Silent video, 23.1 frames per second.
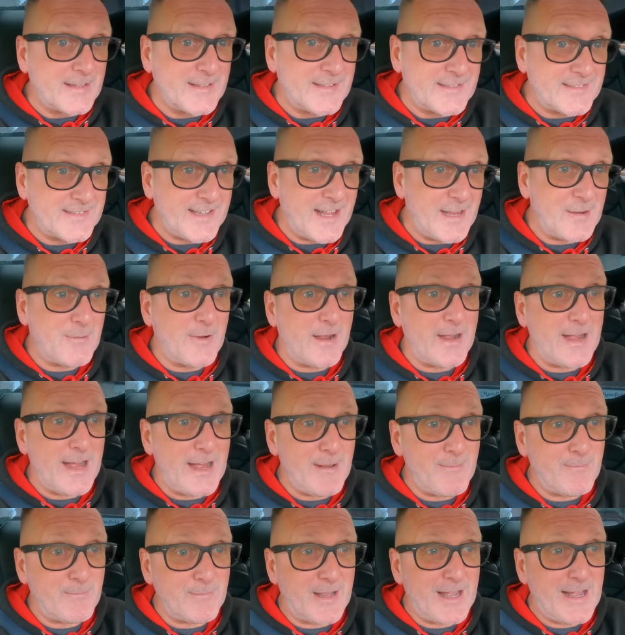So
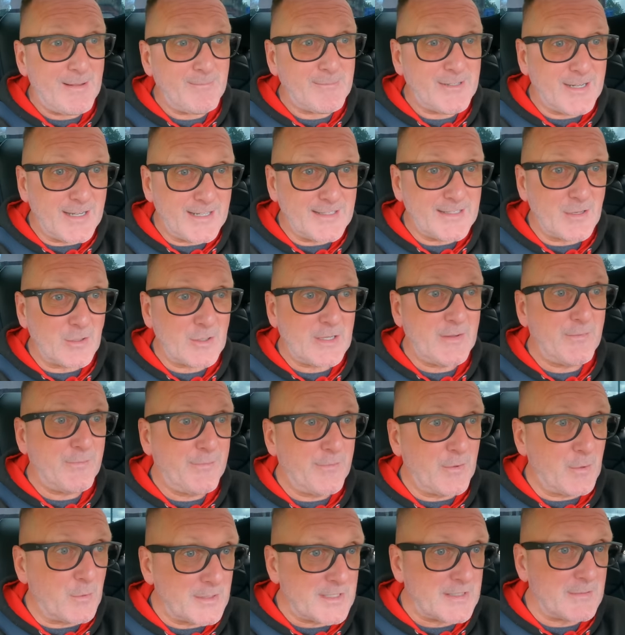I'm, I'm kind of looking
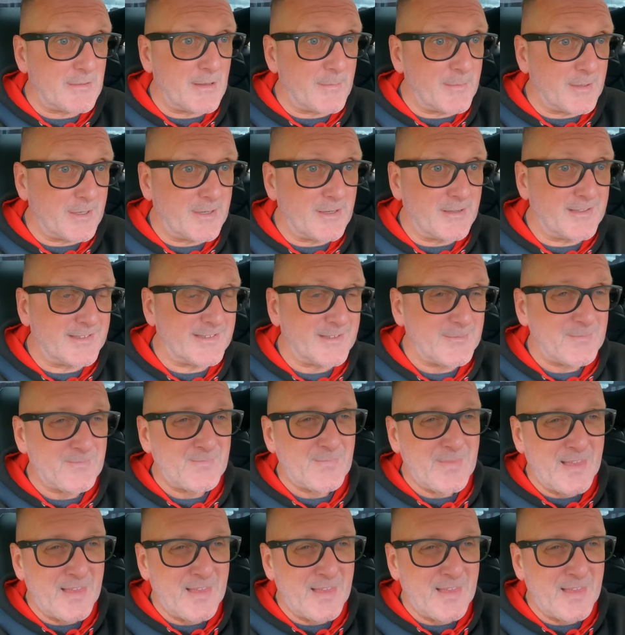forward to it, because